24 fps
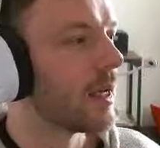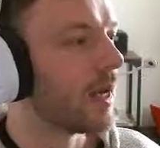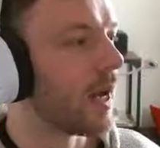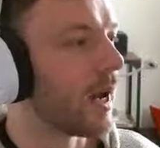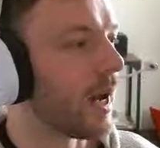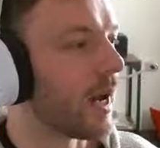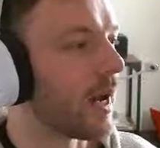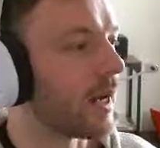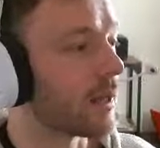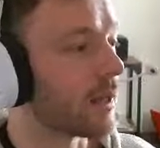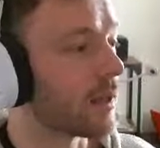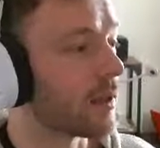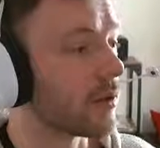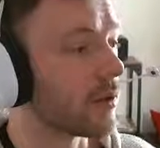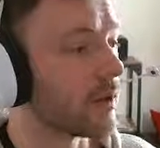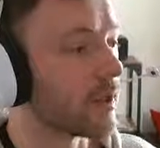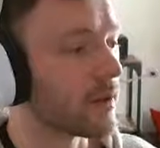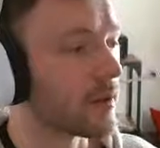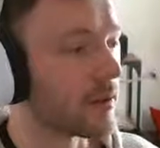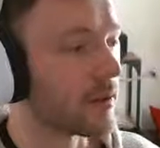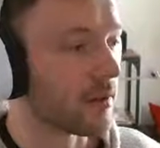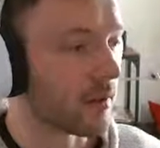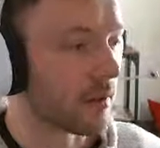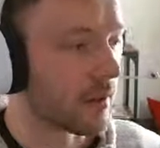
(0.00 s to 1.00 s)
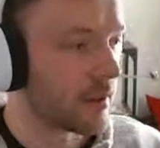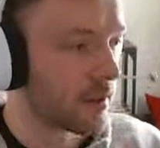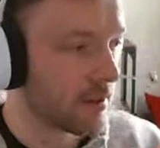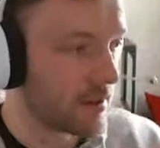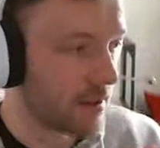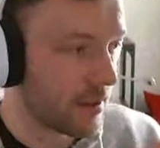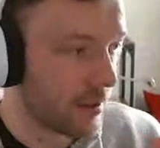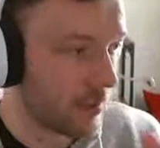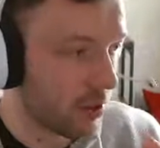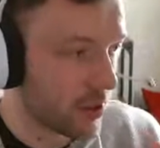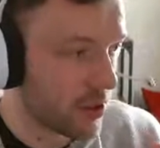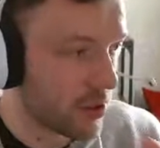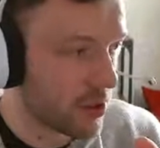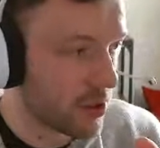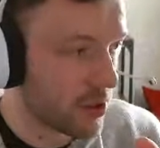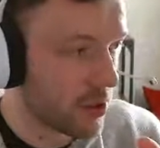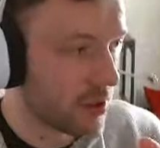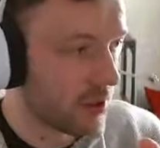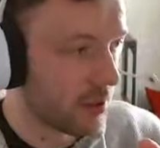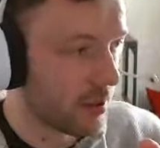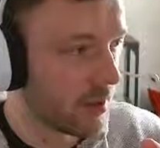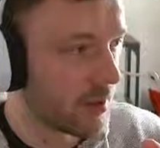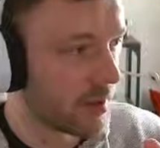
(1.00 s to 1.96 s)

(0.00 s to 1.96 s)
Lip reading: add a grid to this image,